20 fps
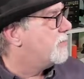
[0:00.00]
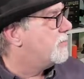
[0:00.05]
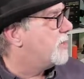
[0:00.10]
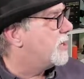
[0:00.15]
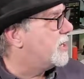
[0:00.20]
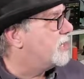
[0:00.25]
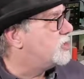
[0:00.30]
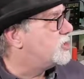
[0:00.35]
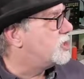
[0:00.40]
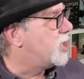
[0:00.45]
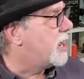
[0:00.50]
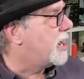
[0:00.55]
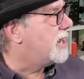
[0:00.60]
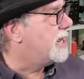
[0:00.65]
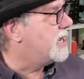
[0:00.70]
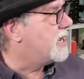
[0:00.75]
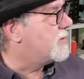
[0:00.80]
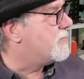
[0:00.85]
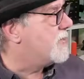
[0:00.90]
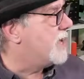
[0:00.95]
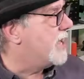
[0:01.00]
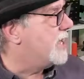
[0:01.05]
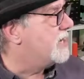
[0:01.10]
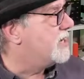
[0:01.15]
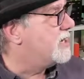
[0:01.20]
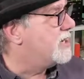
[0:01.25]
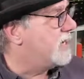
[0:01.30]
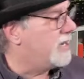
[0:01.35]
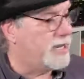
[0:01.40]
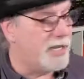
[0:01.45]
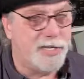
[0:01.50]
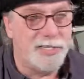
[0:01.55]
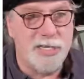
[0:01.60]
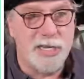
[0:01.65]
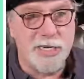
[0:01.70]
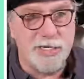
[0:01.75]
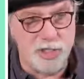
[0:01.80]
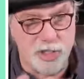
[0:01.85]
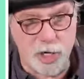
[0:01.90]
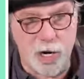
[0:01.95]
But Charting Companion is
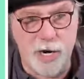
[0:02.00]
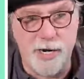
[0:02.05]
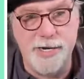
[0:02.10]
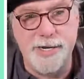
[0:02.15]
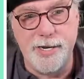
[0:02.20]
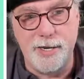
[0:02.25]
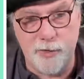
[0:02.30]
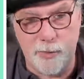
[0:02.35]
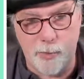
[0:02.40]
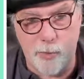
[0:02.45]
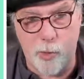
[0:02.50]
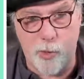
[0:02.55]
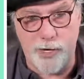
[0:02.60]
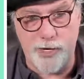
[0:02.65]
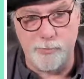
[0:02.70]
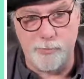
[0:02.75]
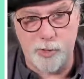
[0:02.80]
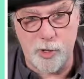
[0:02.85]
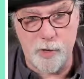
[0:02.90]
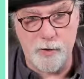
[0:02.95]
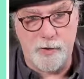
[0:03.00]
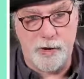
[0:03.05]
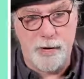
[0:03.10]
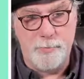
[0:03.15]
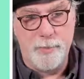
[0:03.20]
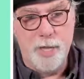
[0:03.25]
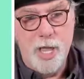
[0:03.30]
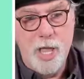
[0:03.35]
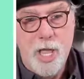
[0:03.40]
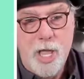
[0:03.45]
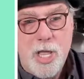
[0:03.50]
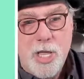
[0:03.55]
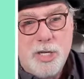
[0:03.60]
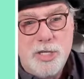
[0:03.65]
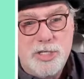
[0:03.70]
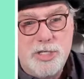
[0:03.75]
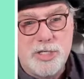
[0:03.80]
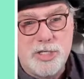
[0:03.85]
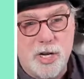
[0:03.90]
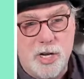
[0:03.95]
a charting and reporting program.
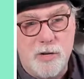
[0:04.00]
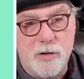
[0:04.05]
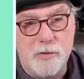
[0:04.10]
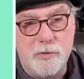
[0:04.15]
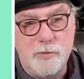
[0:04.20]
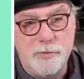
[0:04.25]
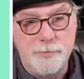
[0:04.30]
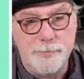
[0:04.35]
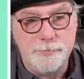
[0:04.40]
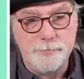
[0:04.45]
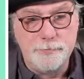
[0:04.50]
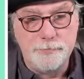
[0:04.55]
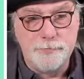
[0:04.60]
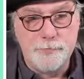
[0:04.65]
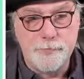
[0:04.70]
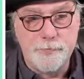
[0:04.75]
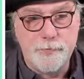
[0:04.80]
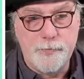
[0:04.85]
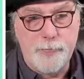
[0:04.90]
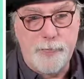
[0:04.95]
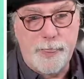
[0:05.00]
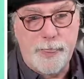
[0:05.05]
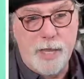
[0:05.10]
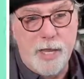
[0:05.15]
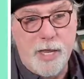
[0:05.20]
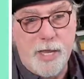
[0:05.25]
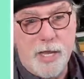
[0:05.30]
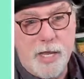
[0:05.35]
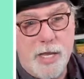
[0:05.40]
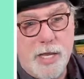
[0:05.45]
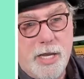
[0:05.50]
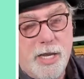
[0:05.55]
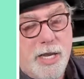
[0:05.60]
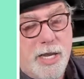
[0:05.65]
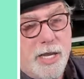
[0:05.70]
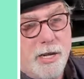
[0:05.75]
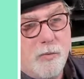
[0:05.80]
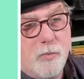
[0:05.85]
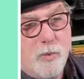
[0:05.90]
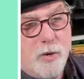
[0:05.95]
So
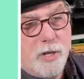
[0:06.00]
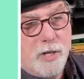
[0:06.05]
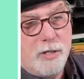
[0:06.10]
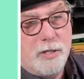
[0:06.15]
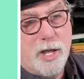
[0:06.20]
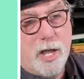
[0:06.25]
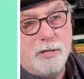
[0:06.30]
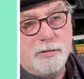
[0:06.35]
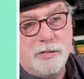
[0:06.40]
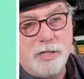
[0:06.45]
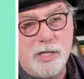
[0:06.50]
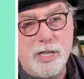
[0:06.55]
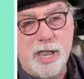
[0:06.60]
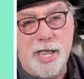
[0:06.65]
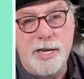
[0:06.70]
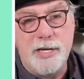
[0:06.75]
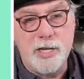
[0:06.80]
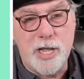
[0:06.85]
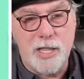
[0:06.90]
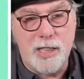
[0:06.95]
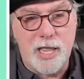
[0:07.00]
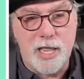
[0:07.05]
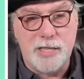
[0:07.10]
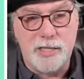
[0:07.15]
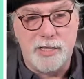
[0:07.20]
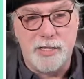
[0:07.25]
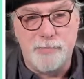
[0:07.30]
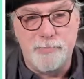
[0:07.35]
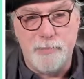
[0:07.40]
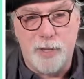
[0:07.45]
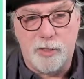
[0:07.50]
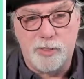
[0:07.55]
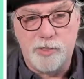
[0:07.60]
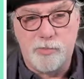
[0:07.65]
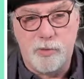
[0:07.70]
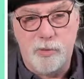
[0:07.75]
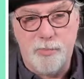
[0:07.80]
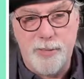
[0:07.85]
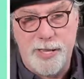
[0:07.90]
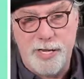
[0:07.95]
it will, Glenn, I like the
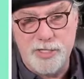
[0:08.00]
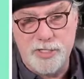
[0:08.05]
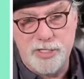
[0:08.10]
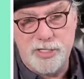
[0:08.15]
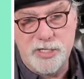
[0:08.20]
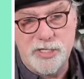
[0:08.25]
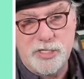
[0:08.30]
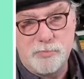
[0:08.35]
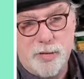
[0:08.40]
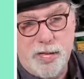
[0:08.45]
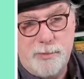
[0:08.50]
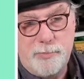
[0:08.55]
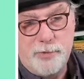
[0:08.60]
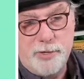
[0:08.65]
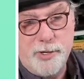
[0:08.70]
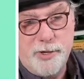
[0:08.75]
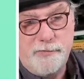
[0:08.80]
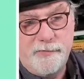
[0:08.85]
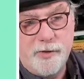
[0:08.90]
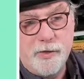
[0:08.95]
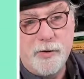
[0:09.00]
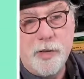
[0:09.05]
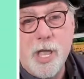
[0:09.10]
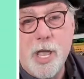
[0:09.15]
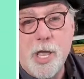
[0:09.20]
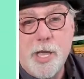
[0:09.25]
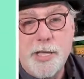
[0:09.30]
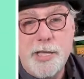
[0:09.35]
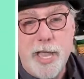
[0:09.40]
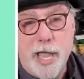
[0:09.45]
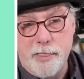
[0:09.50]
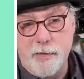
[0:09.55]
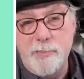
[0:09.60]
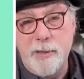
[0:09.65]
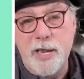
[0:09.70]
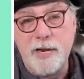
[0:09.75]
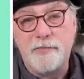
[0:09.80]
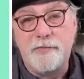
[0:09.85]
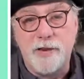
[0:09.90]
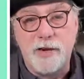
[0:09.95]
multiple page display preview. Yeah, the
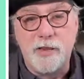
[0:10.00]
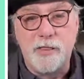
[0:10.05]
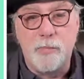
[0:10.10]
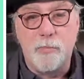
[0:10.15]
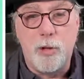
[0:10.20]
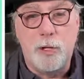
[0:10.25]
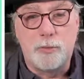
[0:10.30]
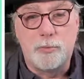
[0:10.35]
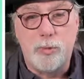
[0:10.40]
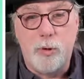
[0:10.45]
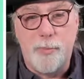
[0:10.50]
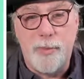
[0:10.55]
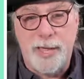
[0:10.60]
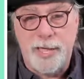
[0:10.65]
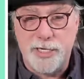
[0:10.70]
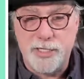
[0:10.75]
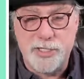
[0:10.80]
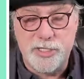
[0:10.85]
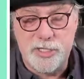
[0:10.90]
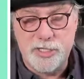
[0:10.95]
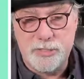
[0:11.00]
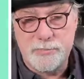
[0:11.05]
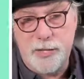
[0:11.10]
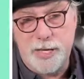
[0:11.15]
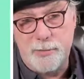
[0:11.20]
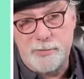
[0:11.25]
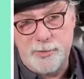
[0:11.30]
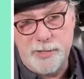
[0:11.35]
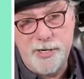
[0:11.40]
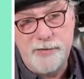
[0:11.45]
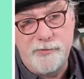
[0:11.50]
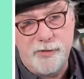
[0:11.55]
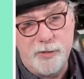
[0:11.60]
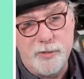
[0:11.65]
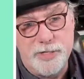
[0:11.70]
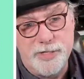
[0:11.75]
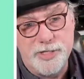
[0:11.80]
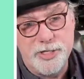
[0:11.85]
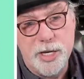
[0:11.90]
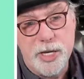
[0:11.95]
benefit of the multiple page display
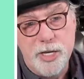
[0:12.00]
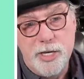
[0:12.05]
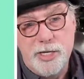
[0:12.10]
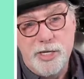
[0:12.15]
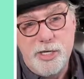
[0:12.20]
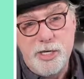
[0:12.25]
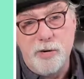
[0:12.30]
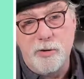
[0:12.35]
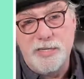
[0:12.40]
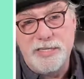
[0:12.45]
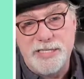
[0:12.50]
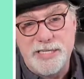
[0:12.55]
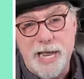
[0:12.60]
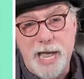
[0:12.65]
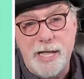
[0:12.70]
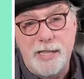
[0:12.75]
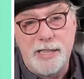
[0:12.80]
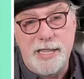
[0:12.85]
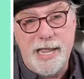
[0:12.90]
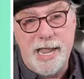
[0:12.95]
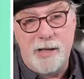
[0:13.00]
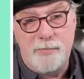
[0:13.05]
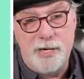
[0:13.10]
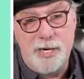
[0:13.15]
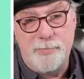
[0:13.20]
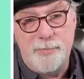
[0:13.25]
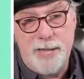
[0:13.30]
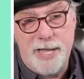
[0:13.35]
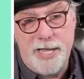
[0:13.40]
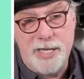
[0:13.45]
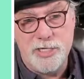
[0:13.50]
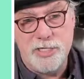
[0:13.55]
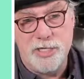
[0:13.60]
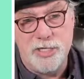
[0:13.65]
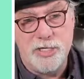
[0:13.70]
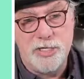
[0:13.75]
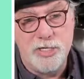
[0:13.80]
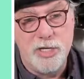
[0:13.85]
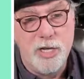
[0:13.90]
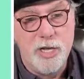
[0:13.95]
preview is you know exactly how many
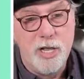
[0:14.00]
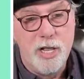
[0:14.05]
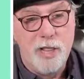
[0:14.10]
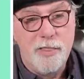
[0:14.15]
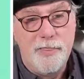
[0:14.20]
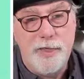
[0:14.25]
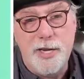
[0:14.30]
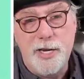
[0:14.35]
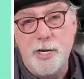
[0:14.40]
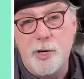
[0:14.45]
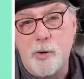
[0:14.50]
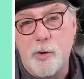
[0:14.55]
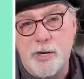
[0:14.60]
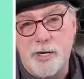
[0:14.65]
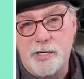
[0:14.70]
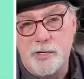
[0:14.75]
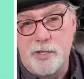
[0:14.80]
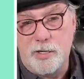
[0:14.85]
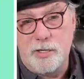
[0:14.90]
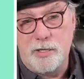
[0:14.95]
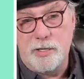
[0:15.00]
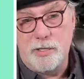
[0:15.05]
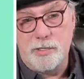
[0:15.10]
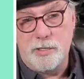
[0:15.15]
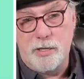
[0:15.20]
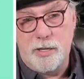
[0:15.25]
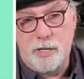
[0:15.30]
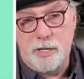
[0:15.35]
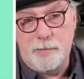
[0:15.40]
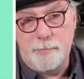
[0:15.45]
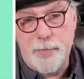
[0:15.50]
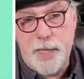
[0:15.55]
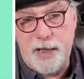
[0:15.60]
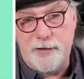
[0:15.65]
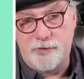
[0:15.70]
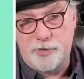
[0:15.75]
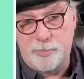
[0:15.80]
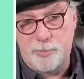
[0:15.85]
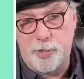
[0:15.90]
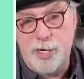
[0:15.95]
pages that you're going to
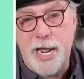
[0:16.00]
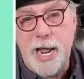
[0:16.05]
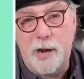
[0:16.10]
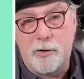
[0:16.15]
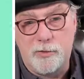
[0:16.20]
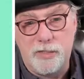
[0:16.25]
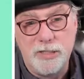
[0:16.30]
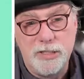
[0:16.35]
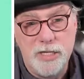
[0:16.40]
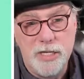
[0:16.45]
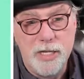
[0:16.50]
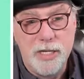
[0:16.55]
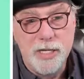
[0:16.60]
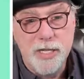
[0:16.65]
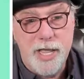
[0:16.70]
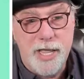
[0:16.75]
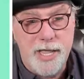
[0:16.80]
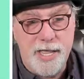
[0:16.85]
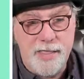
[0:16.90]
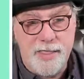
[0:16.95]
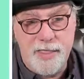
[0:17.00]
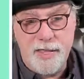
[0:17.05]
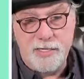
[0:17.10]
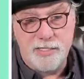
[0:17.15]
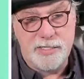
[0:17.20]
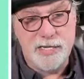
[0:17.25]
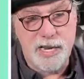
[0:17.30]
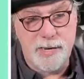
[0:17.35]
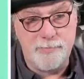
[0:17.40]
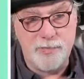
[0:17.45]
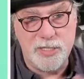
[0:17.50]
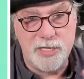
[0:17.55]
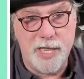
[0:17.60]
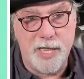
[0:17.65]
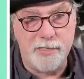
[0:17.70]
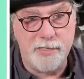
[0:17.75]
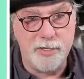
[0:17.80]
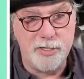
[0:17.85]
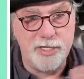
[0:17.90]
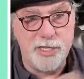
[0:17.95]
have to print out and then tape
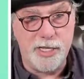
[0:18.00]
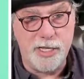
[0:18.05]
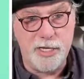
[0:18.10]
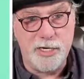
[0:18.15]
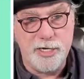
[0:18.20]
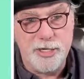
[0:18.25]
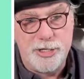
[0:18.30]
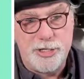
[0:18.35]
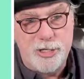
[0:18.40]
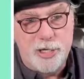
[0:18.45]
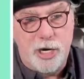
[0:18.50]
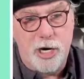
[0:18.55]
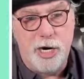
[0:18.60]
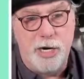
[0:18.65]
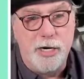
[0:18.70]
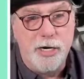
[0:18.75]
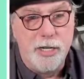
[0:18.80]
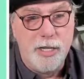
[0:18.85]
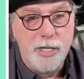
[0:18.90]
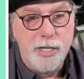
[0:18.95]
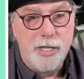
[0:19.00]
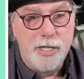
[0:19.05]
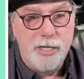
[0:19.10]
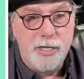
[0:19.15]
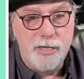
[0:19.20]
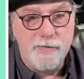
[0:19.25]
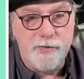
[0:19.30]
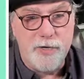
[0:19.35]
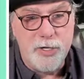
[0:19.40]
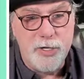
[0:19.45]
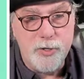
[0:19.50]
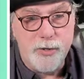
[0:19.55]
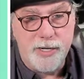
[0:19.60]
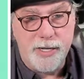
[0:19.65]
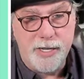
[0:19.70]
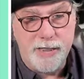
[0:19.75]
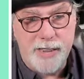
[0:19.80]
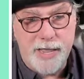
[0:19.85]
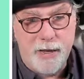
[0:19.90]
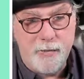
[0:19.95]
together to get your chart if you're
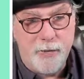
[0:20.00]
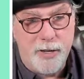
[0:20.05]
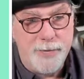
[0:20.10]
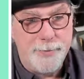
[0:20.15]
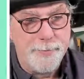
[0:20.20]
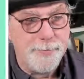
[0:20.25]
doing it that way.